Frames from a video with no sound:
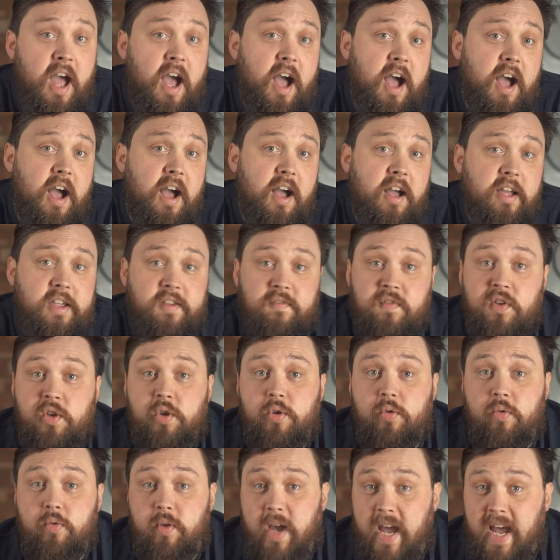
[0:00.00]
Uh, if
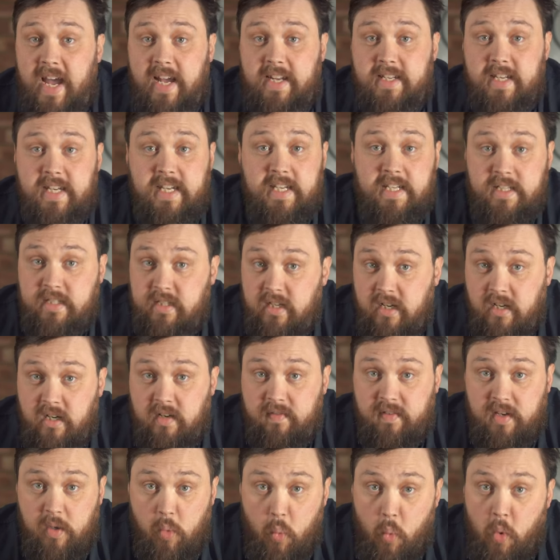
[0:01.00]
you had a
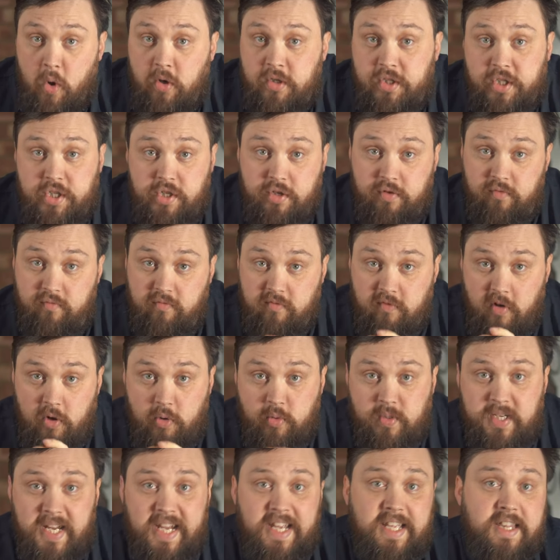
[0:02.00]
diving watch, you'd
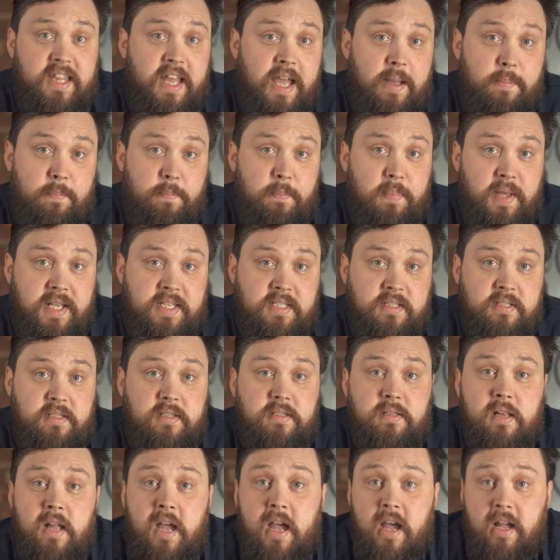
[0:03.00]
rotate that
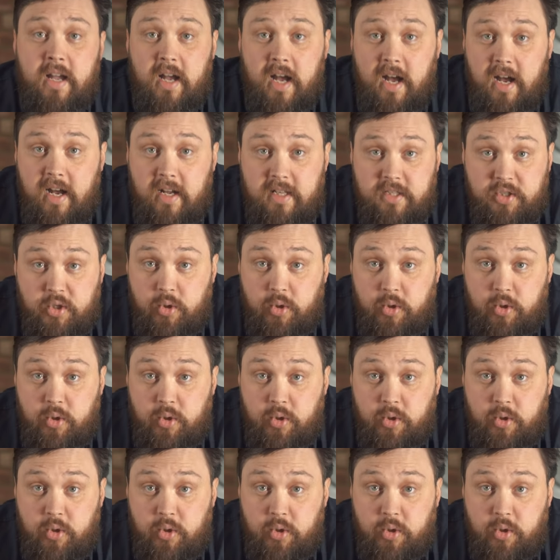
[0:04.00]
bezel uh,